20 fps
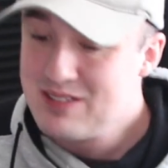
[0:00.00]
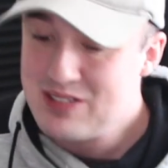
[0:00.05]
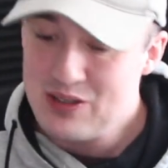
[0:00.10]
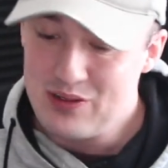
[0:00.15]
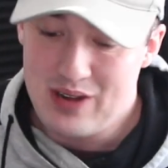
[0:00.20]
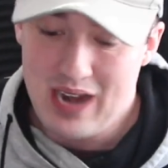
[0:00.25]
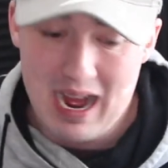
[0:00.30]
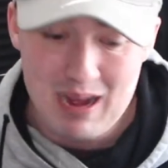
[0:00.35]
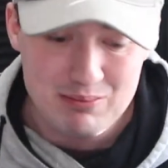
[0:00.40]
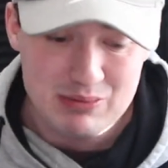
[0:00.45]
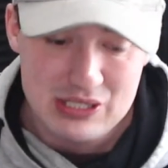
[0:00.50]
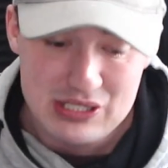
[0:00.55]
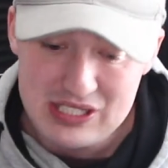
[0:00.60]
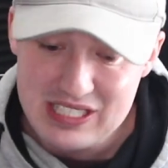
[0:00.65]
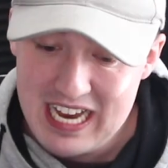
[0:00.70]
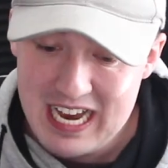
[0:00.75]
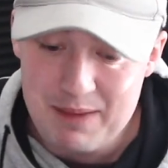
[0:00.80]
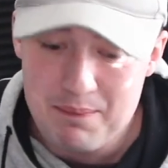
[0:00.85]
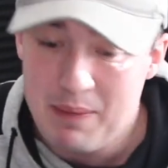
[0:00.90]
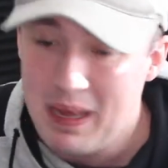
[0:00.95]
Dude, I'm just
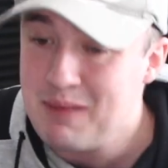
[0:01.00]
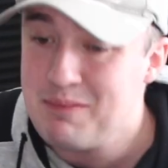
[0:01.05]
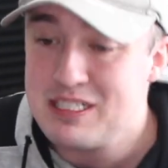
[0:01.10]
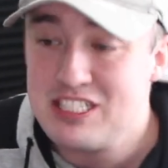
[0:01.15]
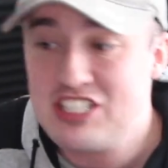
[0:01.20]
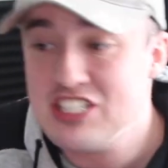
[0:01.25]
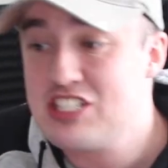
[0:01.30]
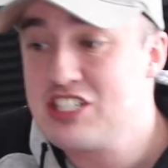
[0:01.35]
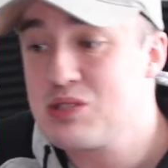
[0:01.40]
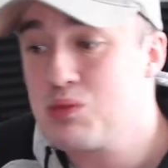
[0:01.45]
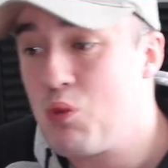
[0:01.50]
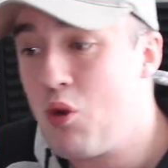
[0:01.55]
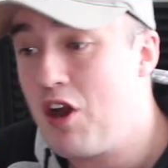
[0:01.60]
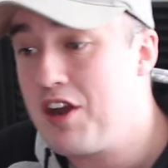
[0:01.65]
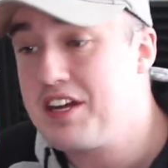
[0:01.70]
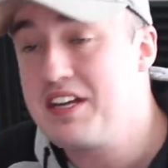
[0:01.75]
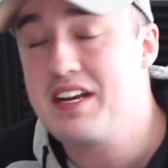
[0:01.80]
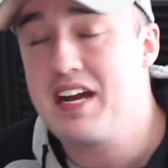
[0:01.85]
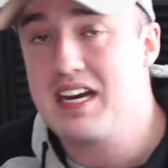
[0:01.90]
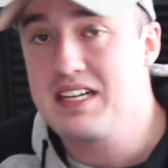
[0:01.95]
saying, maybe she just
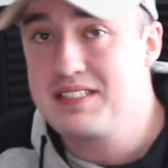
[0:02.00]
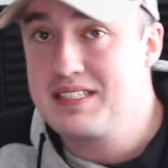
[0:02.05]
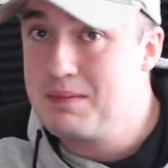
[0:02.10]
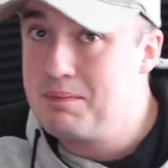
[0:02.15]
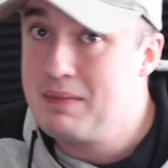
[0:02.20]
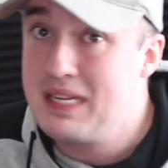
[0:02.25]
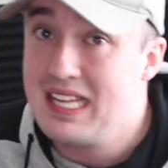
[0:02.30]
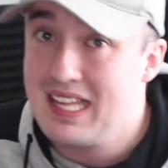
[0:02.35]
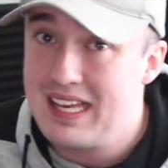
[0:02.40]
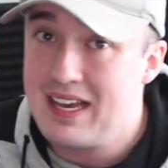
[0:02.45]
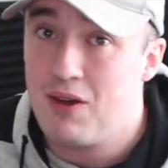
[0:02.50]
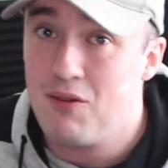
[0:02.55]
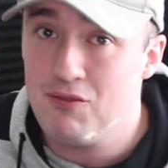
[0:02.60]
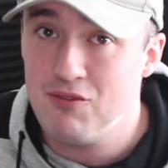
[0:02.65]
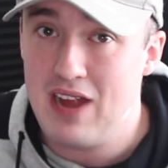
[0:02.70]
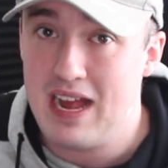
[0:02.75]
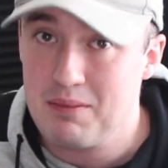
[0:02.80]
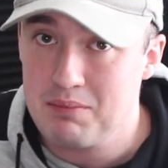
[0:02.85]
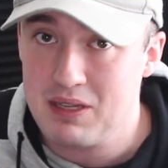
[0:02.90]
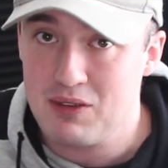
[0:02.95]
wanted a D'Amelio
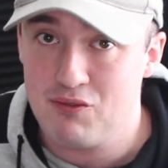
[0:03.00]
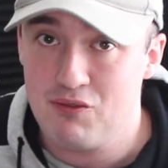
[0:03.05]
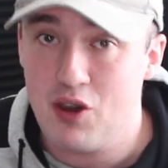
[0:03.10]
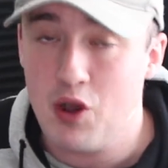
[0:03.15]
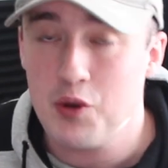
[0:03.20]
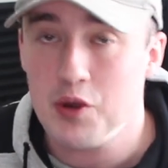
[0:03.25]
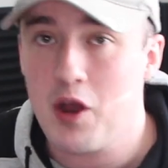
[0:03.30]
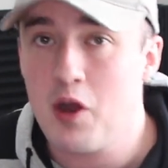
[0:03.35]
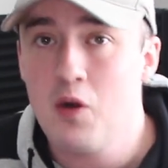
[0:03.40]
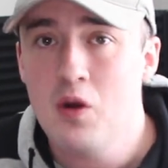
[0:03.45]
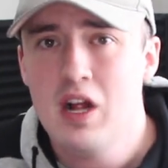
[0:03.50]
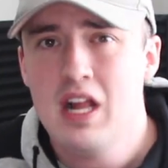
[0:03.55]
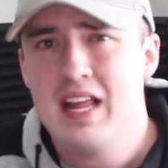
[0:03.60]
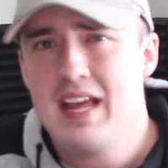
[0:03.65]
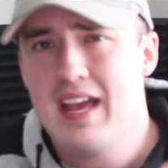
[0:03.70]
family photo,